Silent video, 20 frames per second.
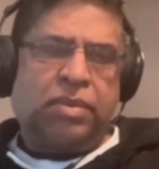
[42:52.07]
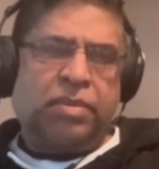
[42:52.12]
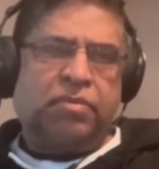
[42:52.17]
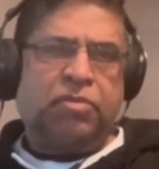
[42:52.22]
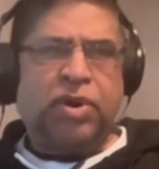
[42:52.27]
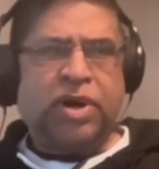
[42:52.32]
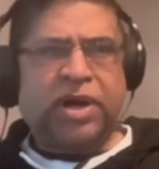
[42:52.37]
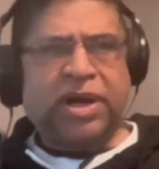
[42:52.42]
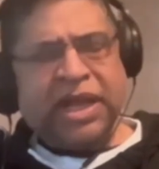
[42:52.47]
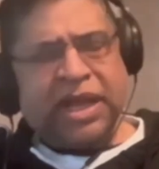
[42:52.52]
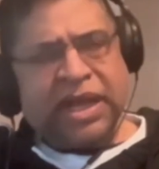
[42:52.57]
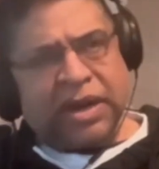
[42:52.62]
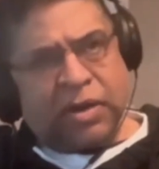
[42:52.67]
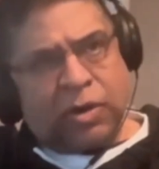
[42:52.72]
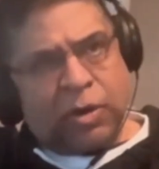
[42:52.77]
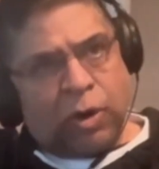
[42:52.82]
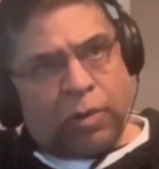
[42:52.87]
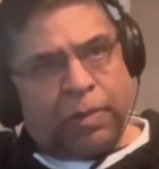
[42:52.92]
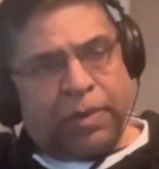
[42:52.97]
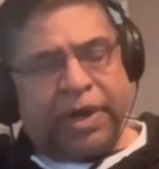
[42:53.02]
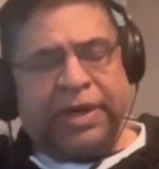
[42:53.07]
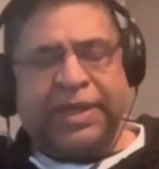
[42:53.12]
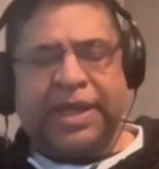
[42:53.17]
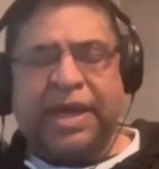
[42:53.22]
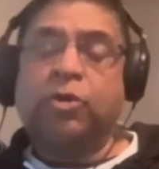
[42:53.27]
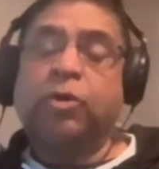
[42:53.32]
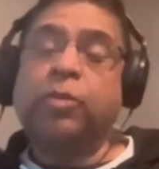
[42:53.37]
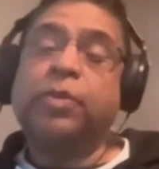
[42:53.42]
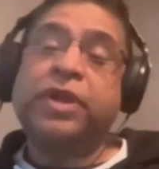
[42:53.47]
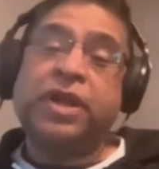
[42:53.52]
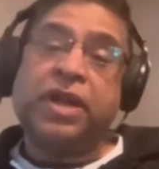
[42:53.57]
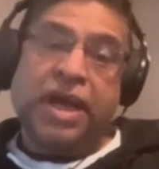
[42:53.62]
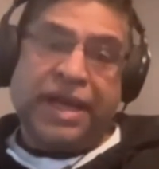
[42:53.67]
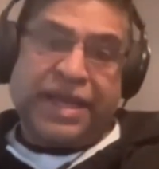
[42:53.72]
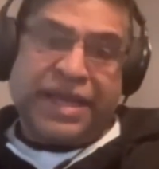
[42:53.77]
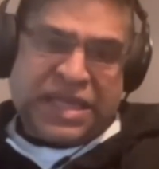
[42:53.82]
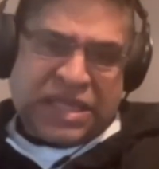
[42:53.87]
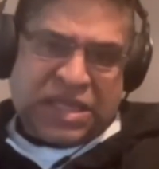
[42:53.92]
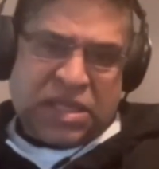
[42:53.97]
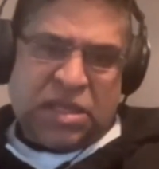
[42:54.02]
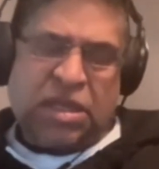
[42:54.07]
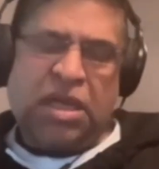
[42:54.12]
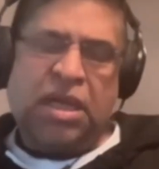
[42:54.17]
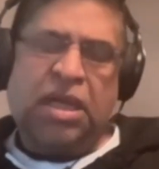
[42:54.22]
Working in a corporate, that would be nice,